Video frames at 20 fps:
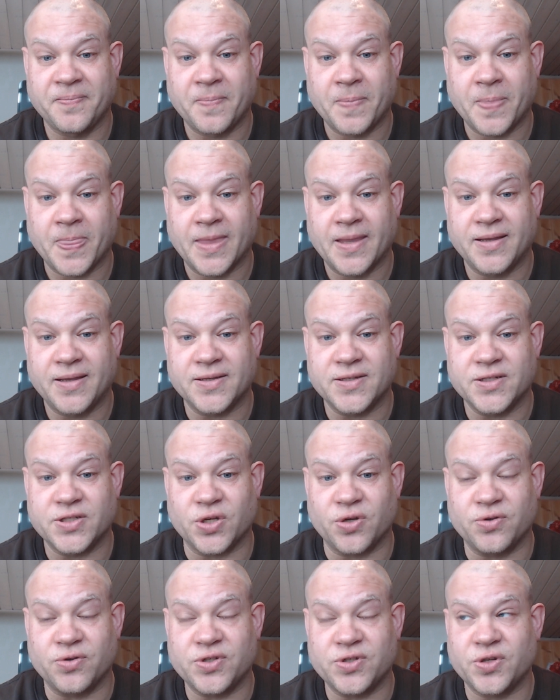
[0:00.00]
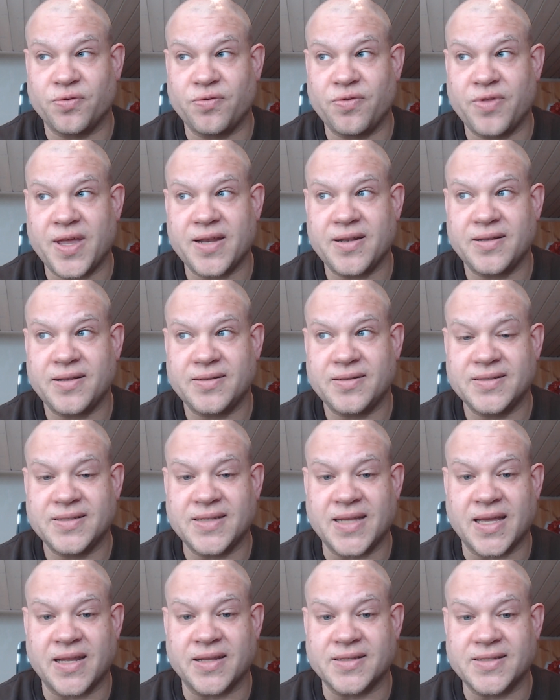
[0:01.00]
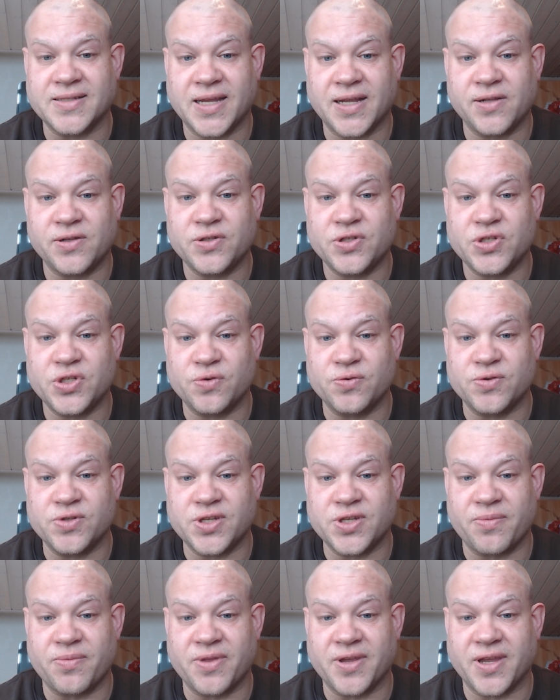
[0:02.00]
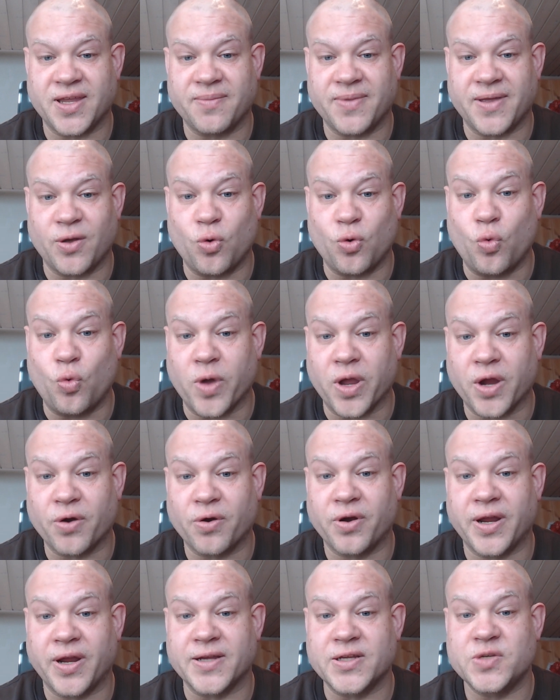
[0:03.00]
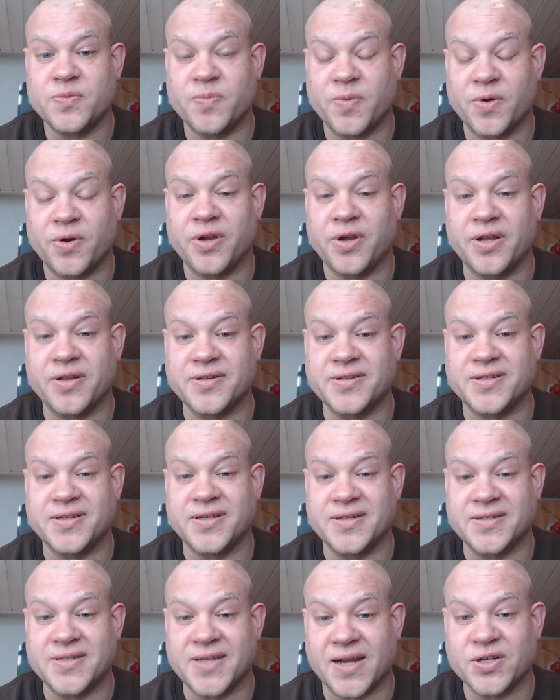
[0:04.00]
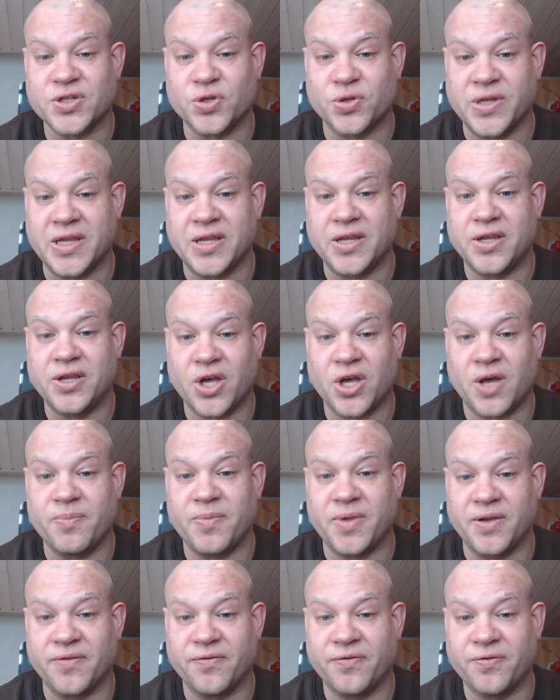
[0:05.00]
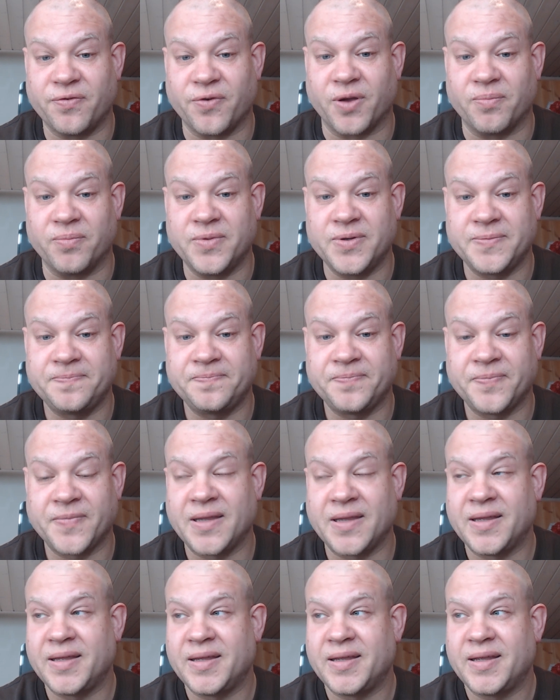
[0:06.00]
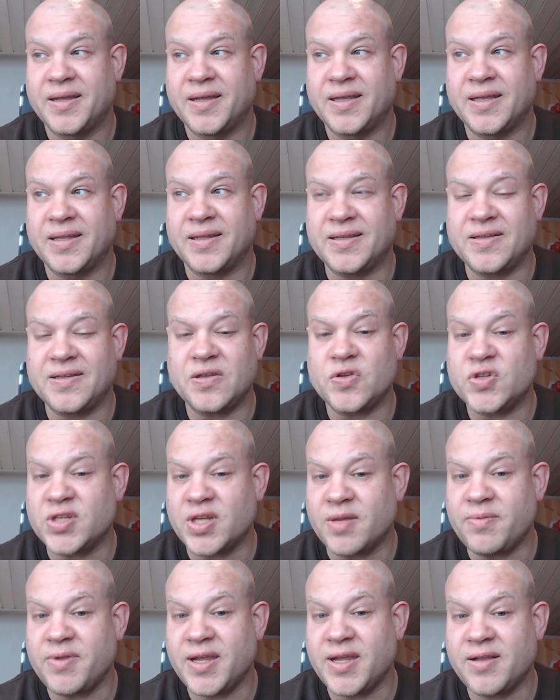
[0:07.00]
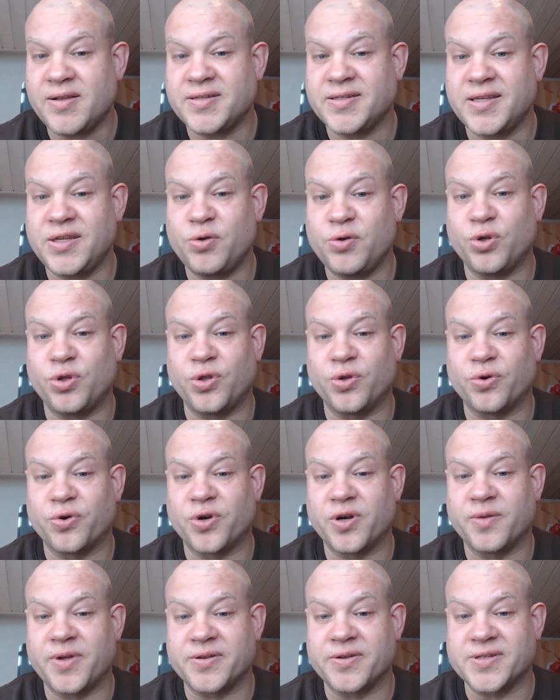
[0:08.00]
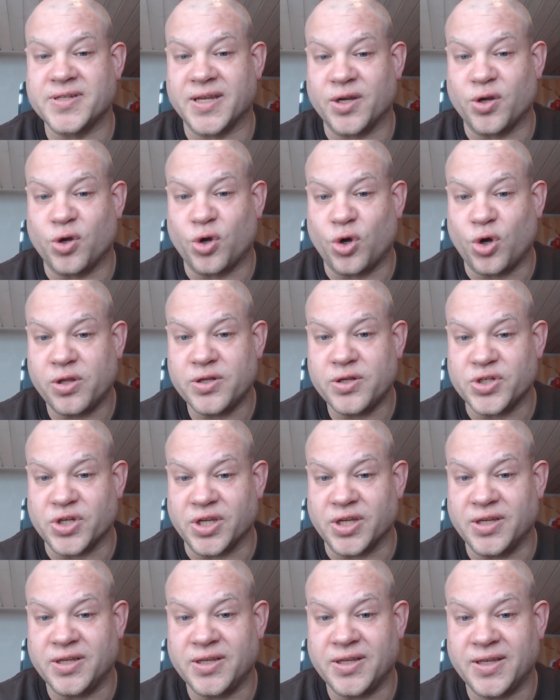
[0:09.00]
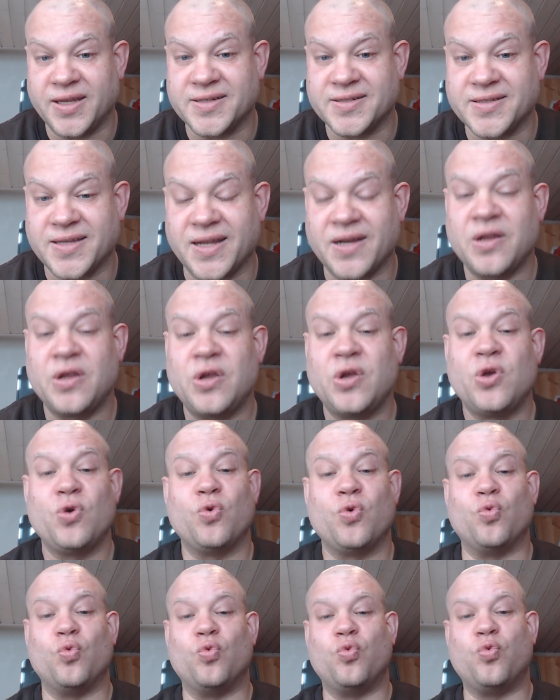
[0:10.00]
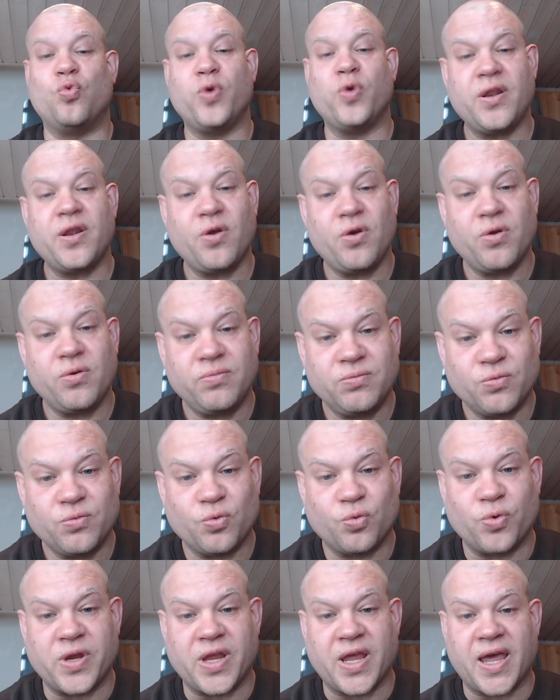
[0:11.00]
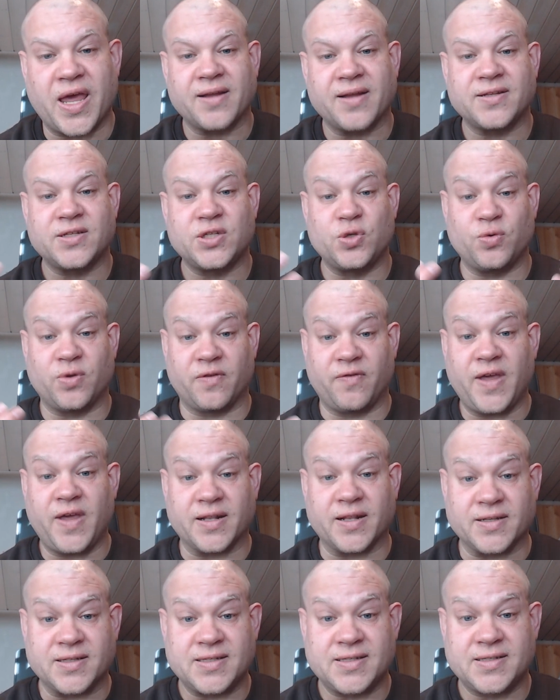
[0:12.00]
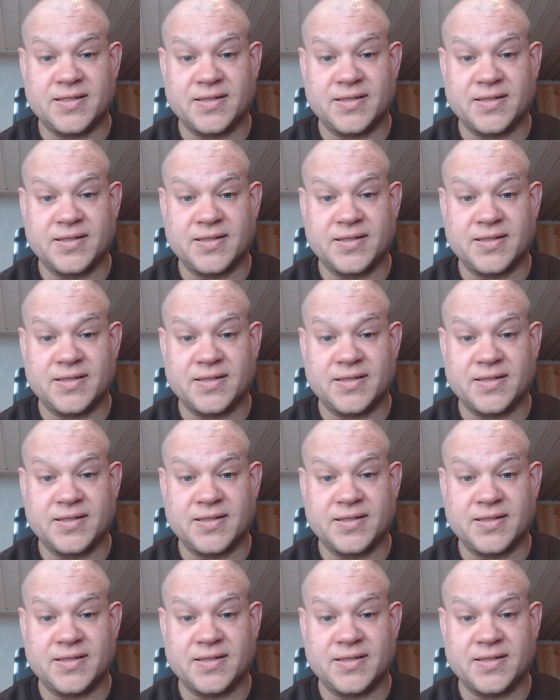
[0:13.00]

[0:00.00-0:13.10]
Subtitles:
So that kind of tells you something about where experience is actually coming from. Something else that you can learn about psychology is that we don't react to events.